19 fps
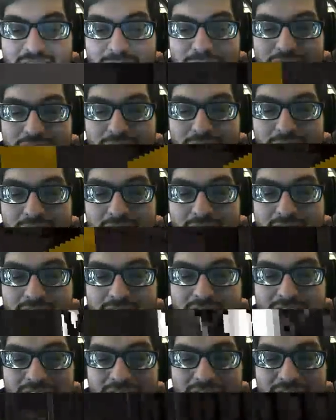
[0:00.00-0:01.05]
sort of modern
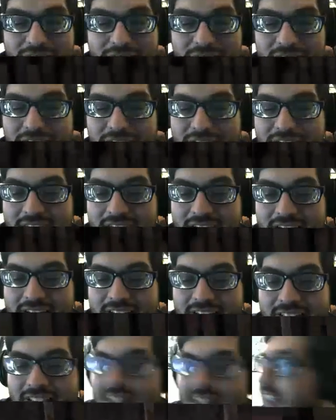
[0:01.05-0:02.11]
striker-fired kind of
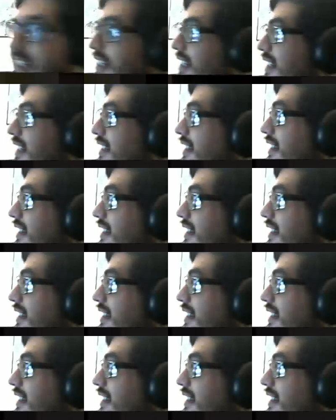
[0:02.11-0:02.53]
thing.